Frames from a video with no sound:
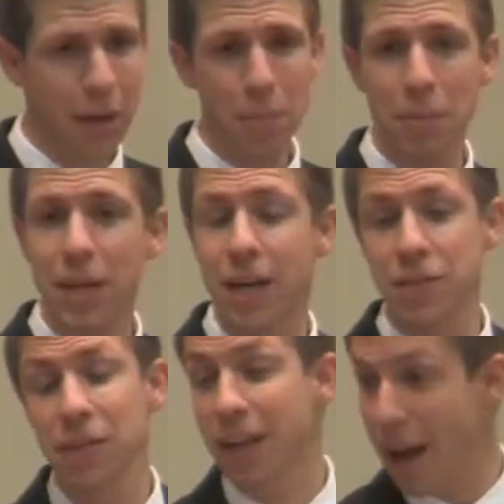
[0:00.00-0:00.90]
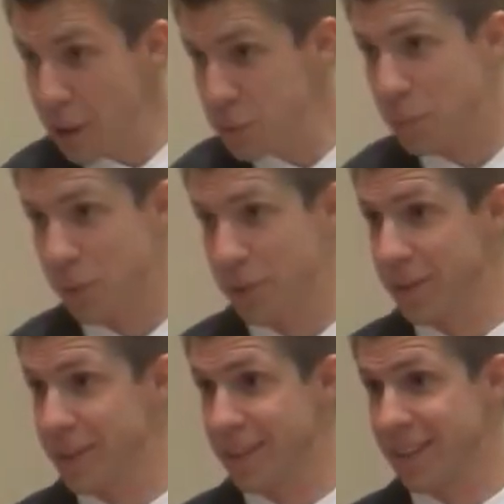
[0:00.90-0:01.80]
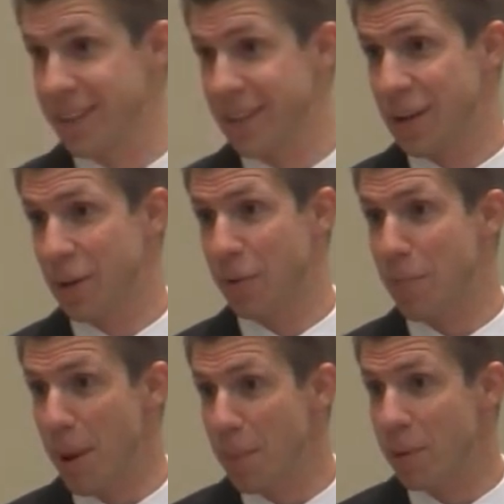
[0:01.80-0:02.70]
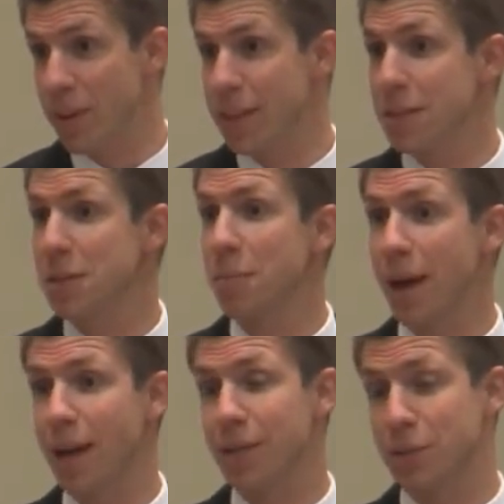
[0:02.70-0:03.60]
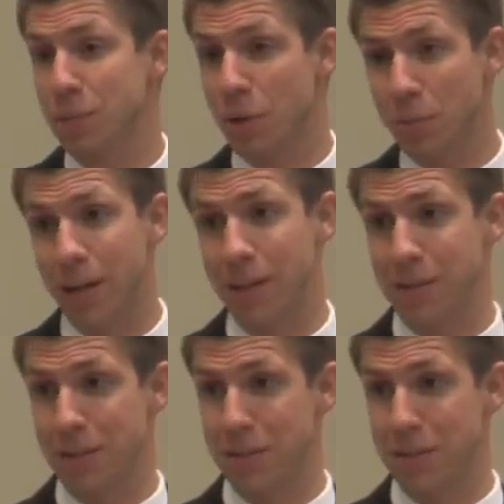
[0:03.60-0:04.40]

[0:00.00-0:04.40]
But because of the gospel, remember that this command is to be obeyed.